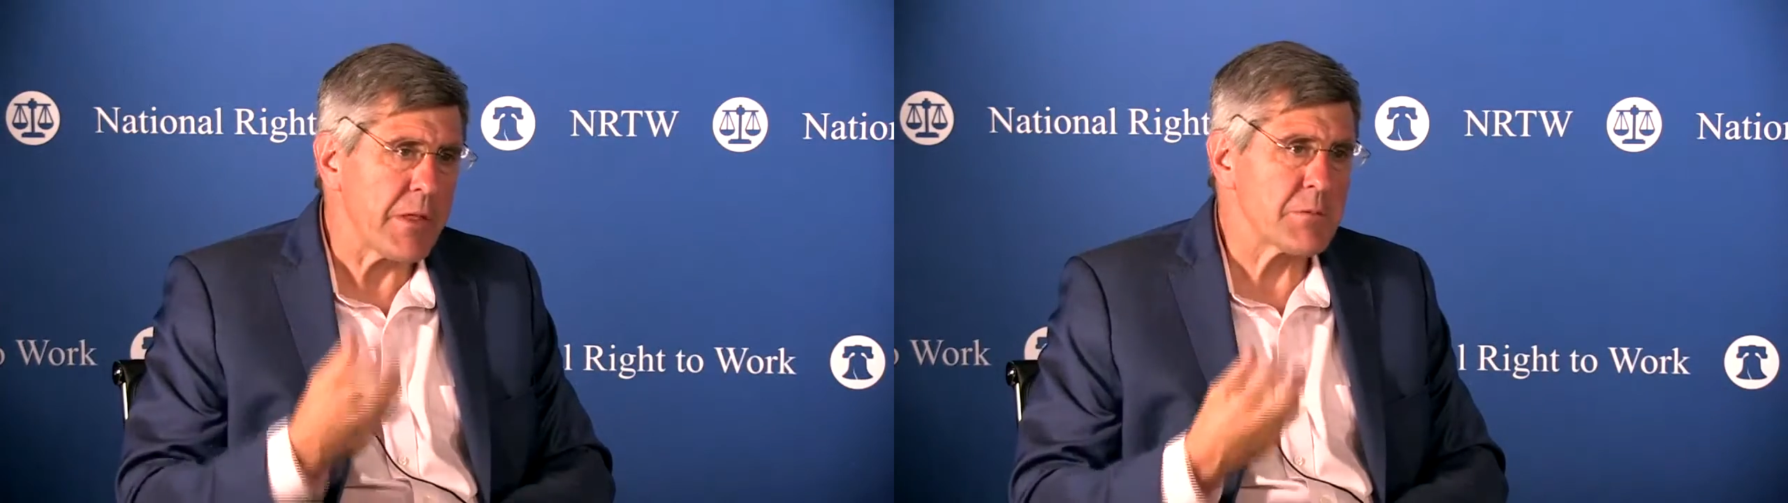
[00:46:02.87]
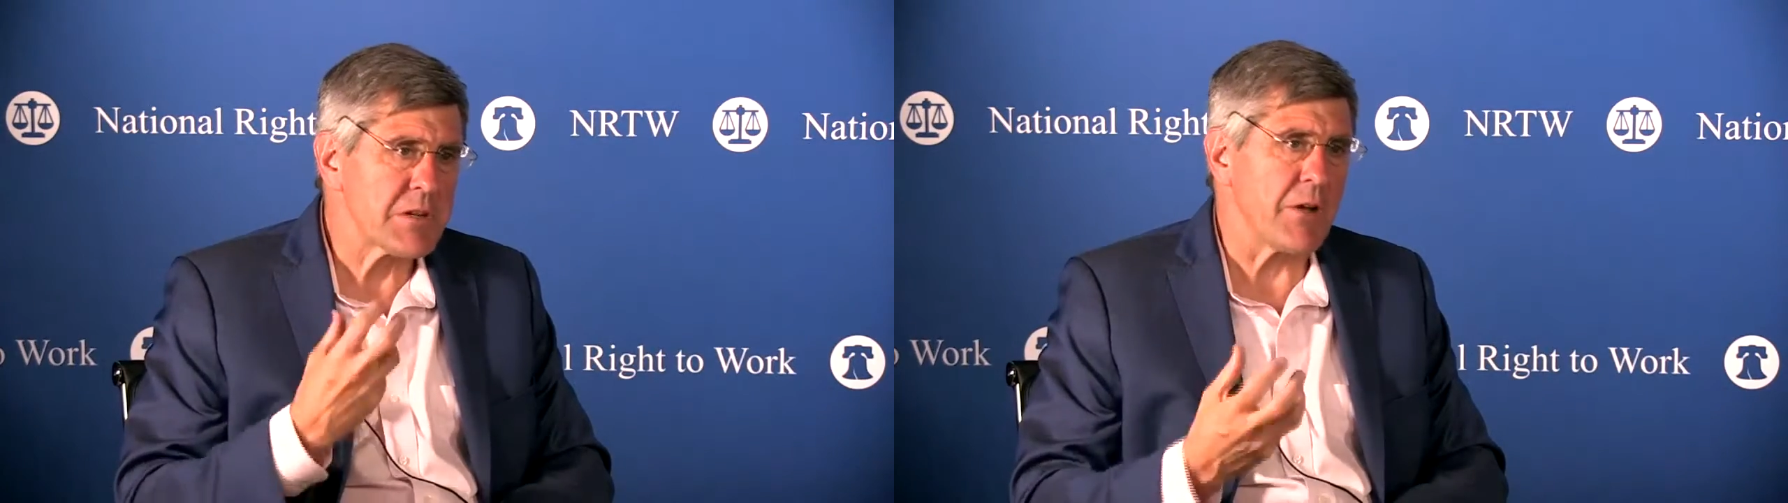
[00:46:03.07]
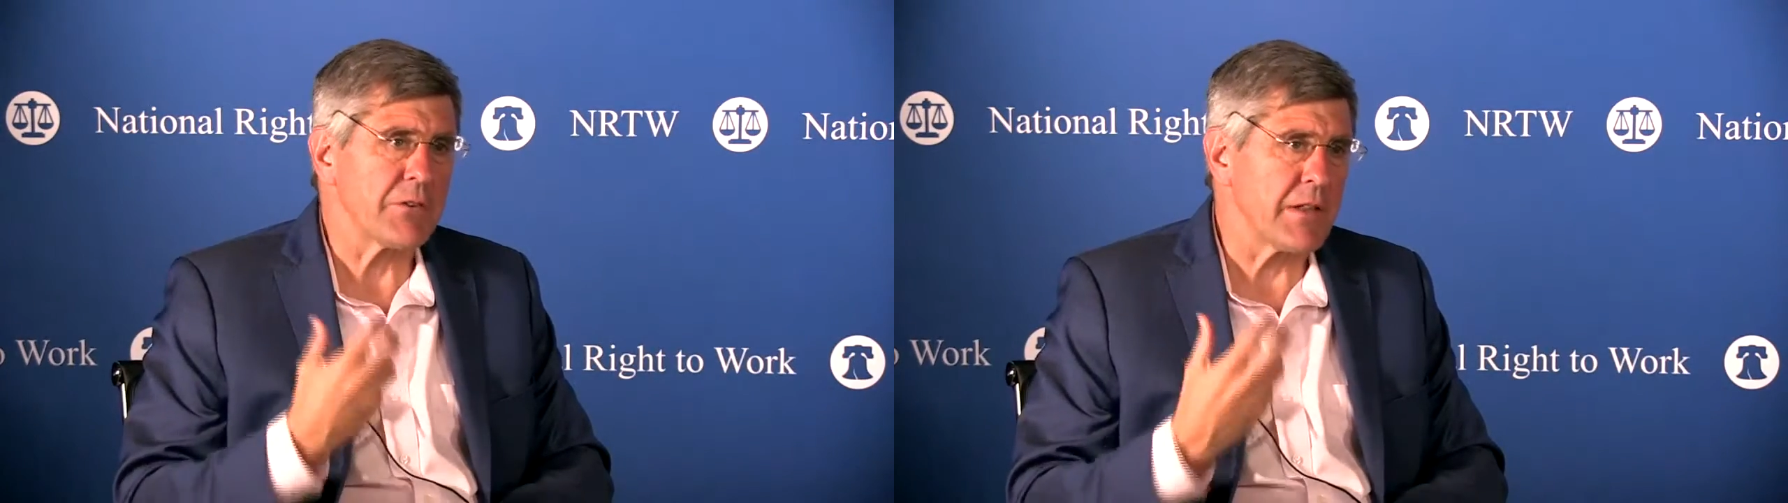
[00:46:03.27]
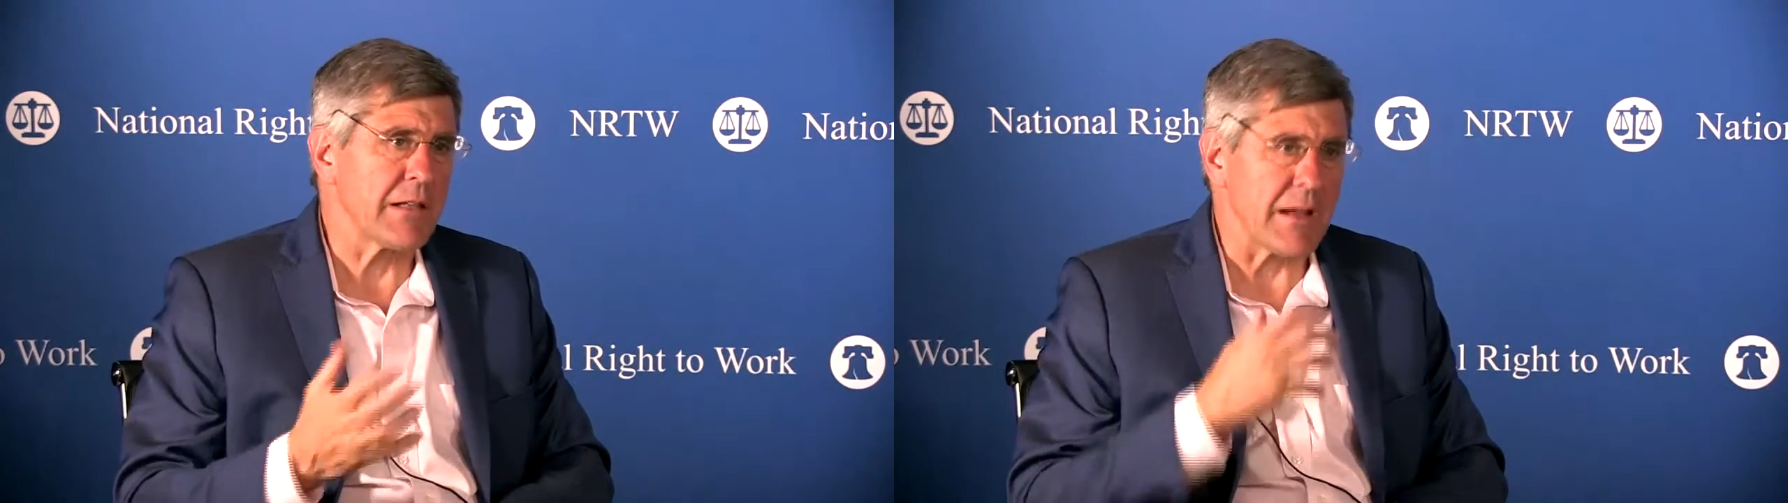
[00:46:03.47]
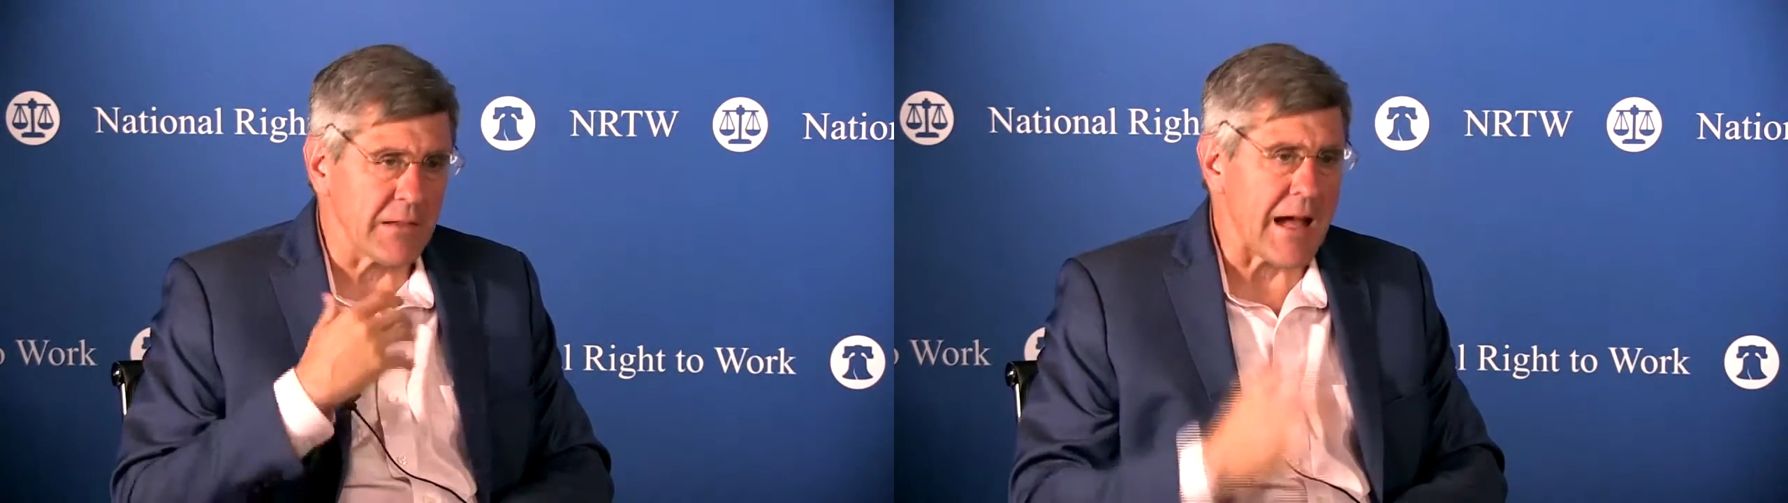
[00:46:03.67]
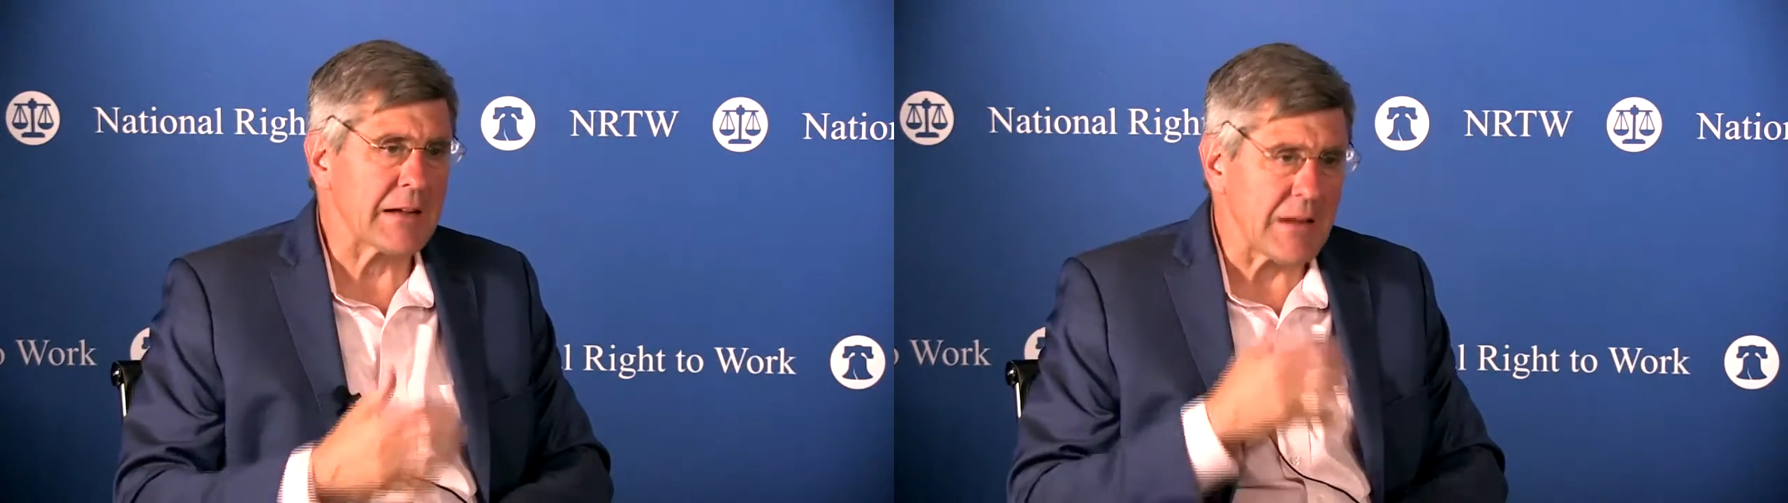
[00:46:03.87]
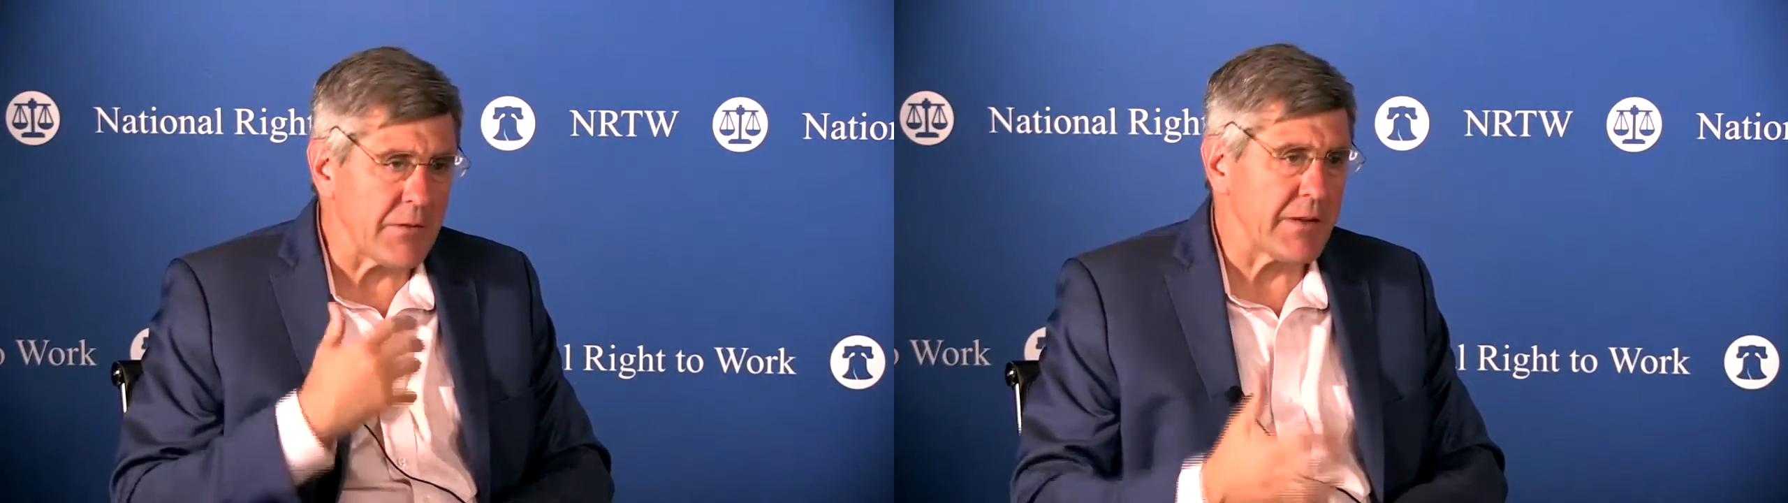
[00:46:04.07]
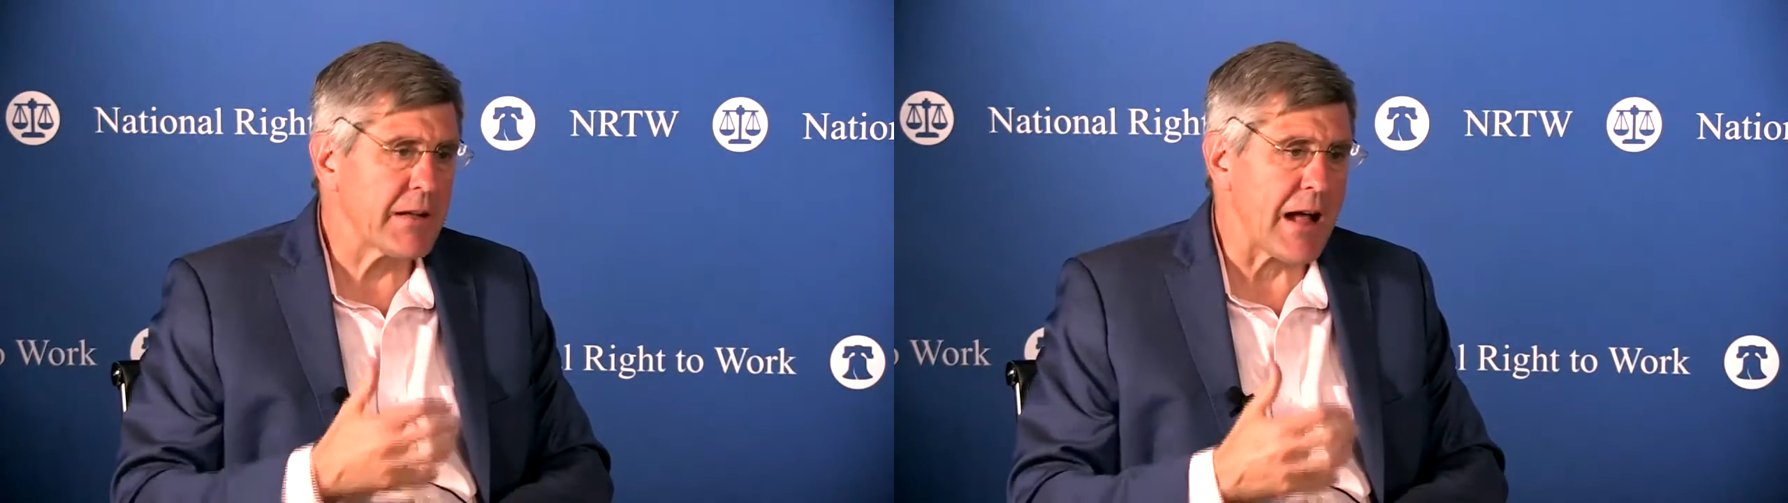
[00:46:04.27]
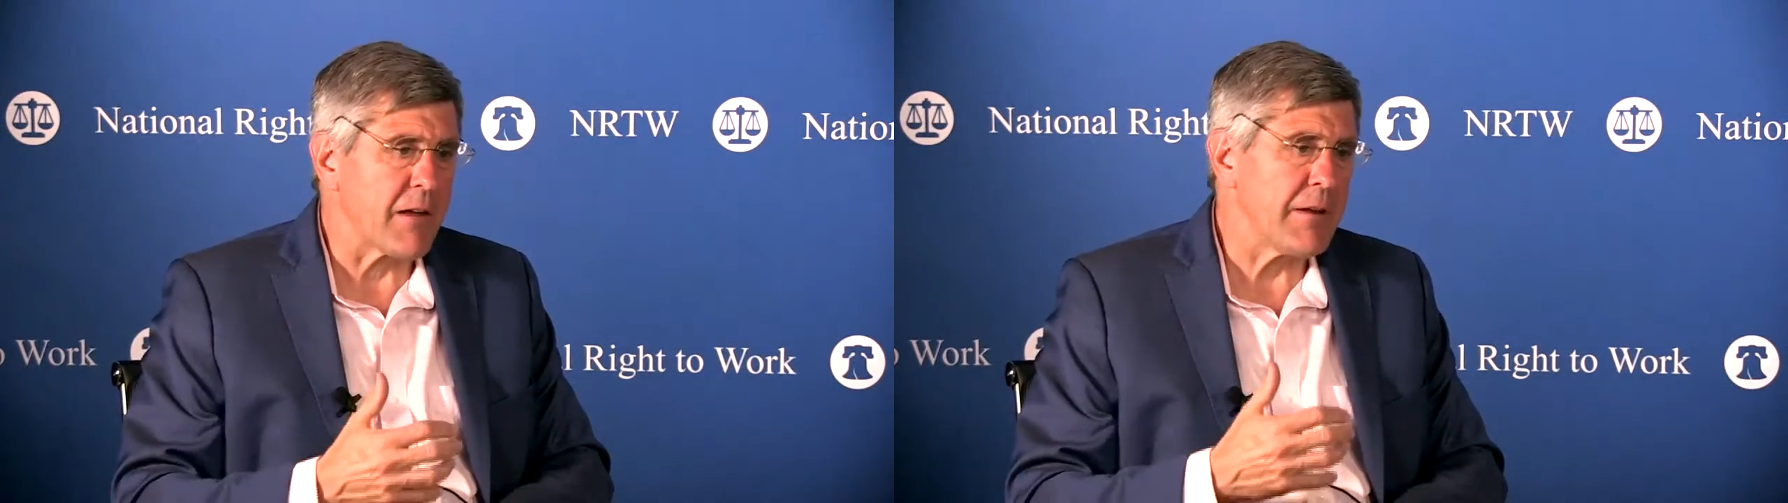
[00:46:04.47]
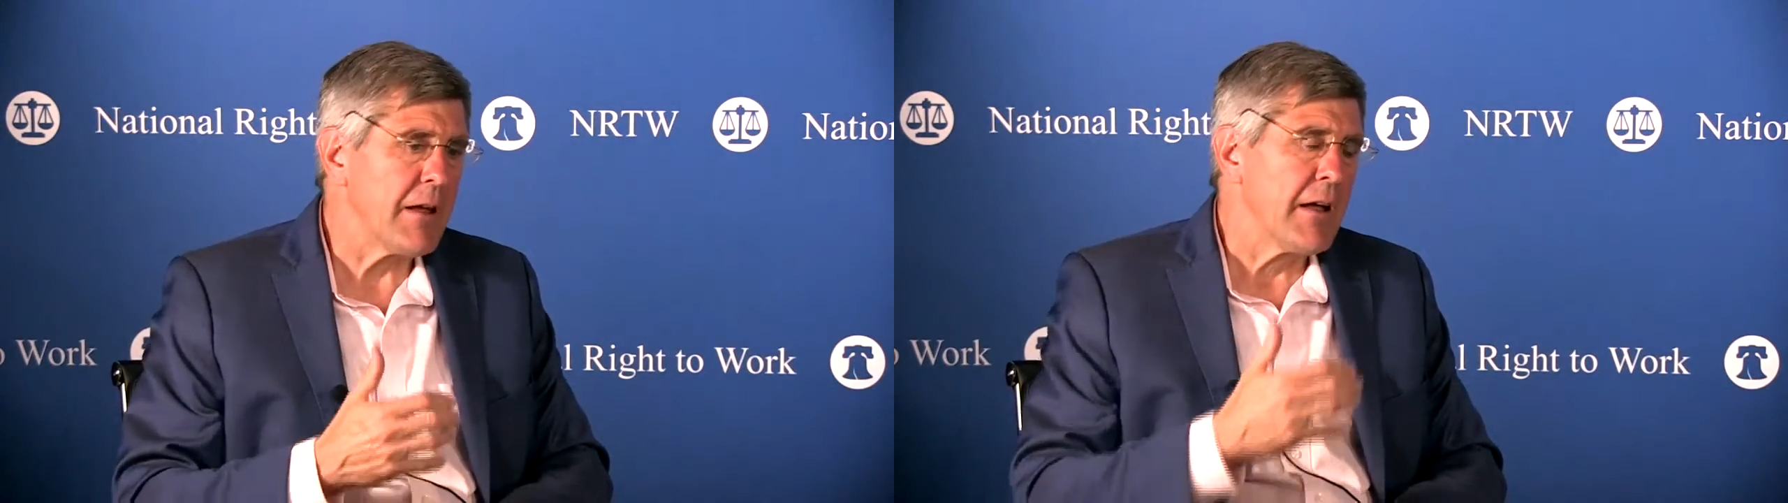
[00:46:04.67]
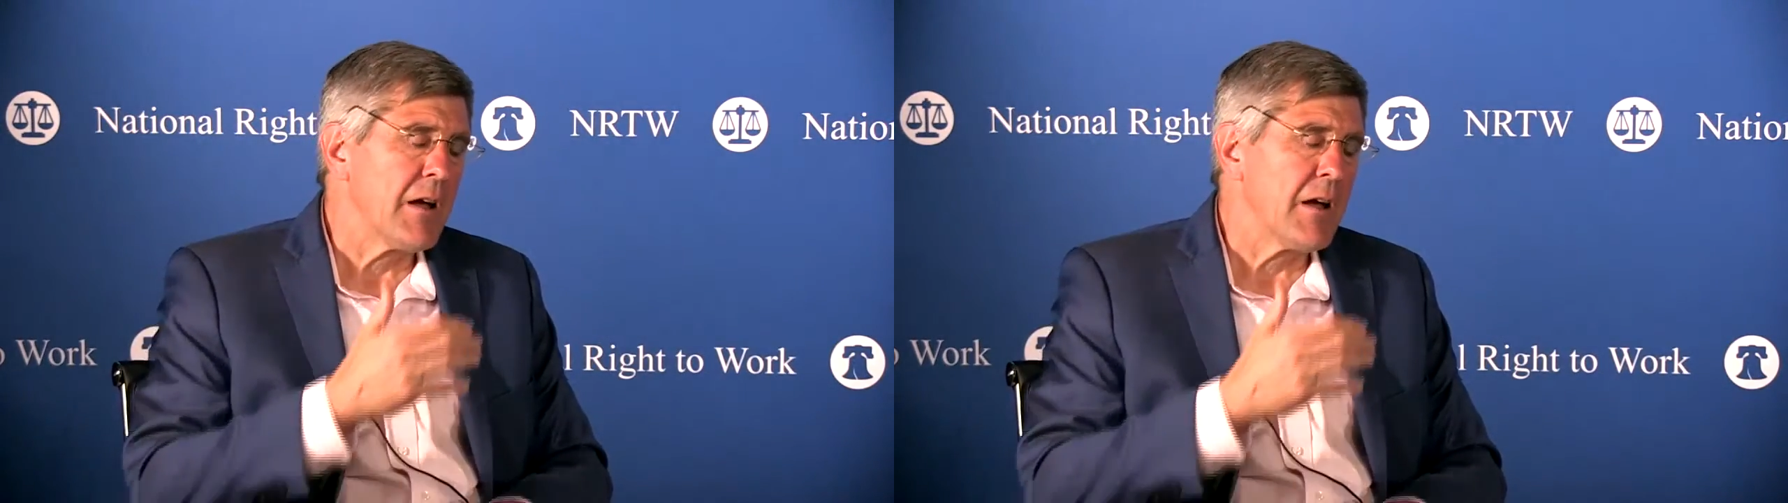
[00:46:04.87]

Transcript: themselves to that line, lock down the economy.